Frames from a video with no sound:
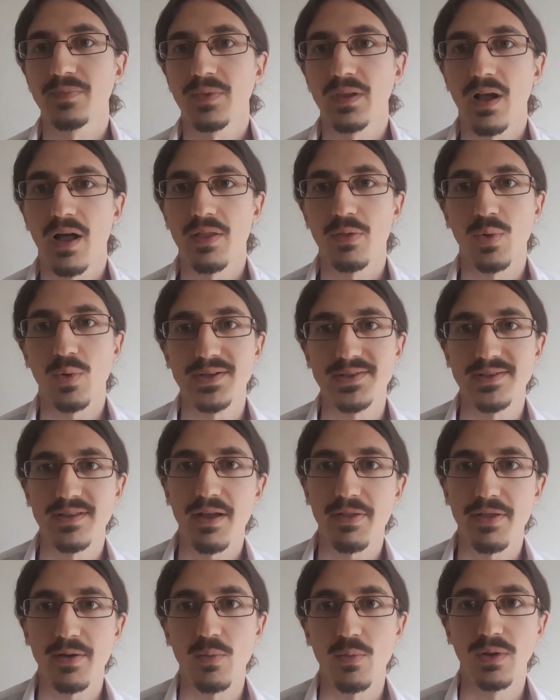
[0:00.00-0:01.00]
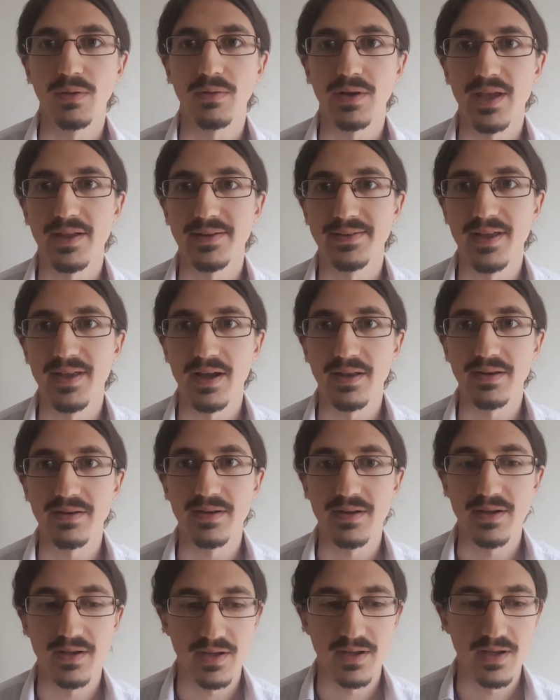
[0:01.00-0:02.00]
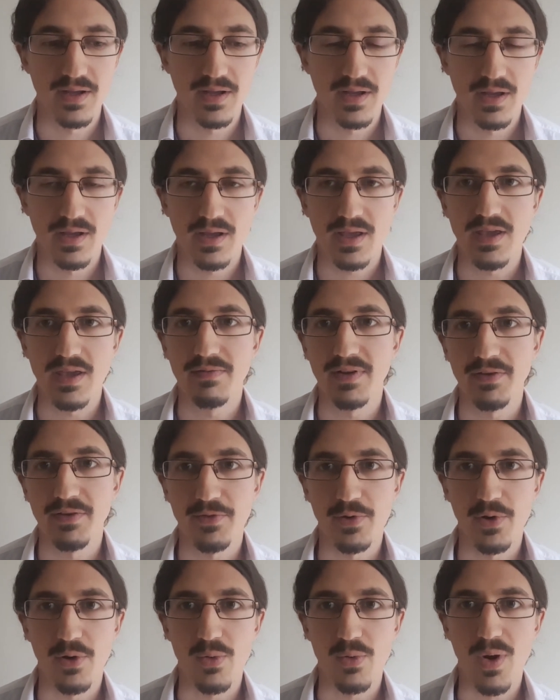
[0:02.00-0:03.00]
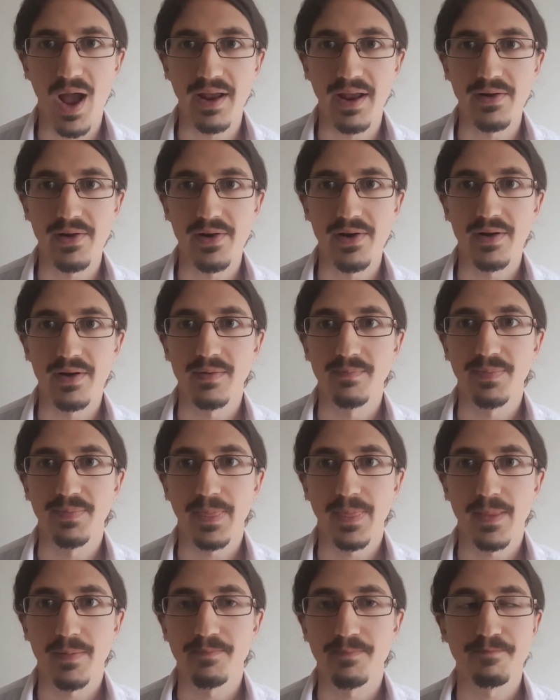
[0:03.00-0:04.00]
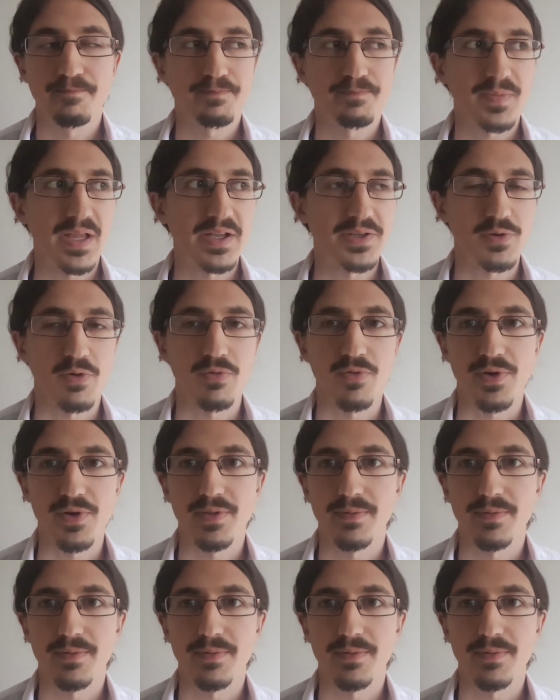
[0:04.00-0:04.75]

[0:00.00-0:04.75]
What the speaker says: Otherwise, nothing will get done, even if you're a writer and so forth.